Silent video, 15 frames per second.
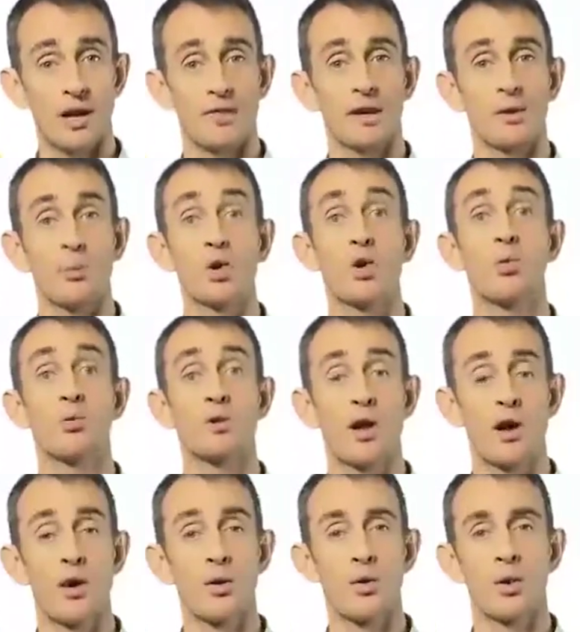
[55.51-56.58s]
I think we all
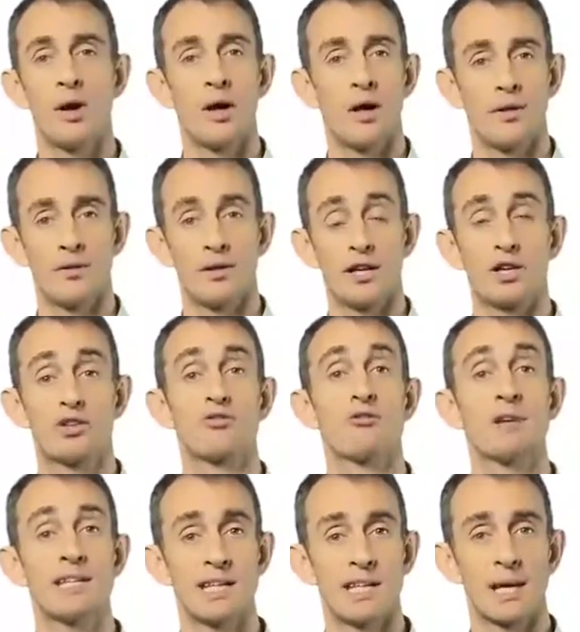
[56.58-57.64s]
know the
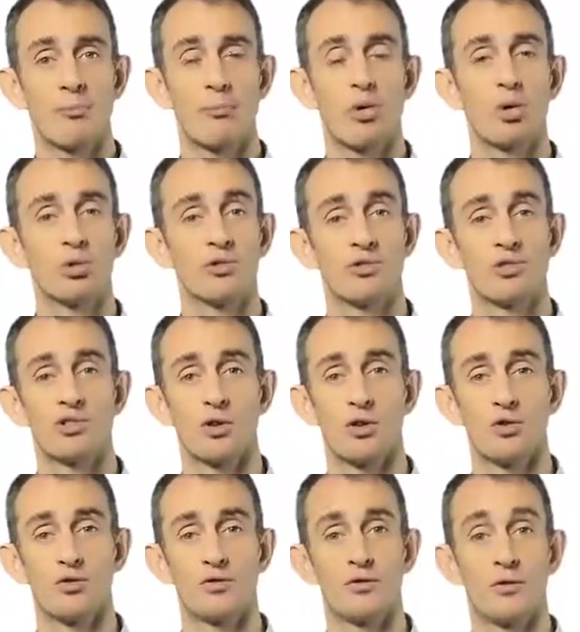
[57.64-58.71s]
increasing importance
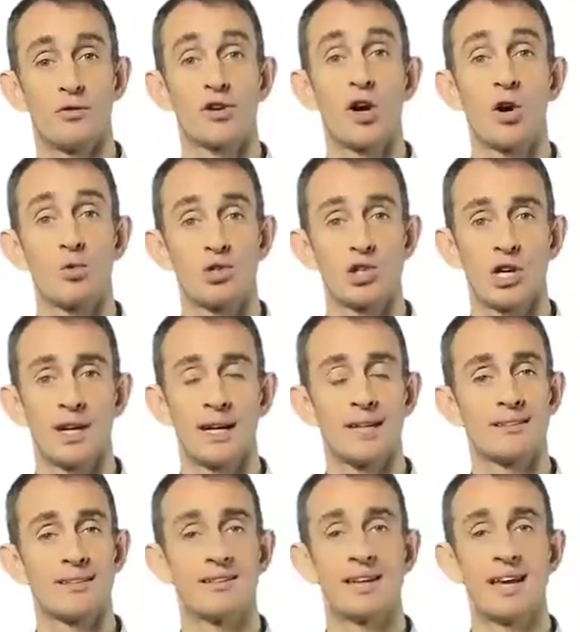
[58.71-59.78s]
of culture
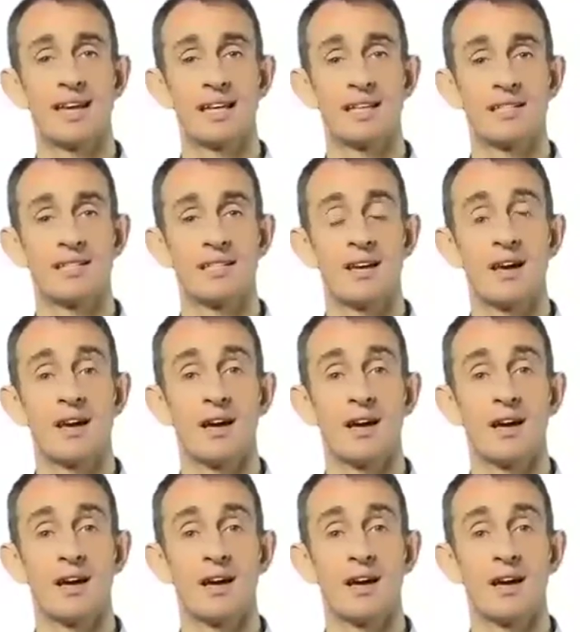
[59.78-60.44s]
in today's